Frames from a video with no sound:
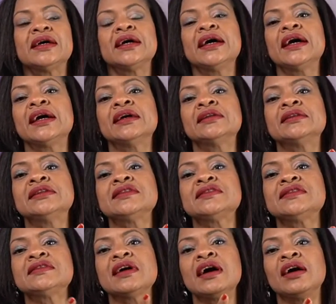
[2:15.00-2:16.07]
And this
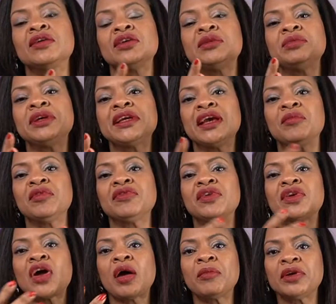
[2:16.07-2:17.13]
is how it became a
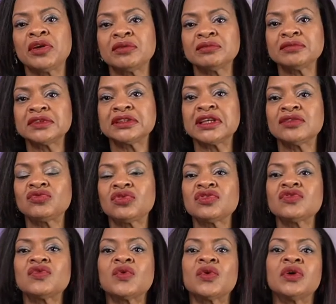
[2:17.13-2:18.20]
phenomenon that
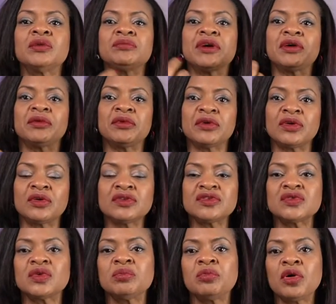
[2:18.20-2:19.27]
transformed
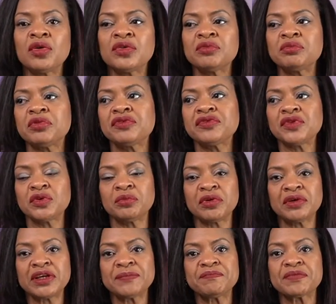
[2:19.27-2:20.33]
also modern
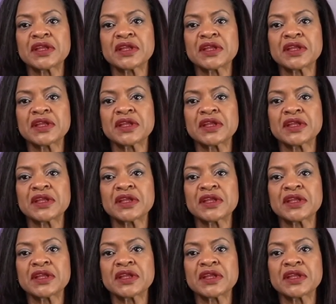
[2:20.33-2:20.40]
perfumery.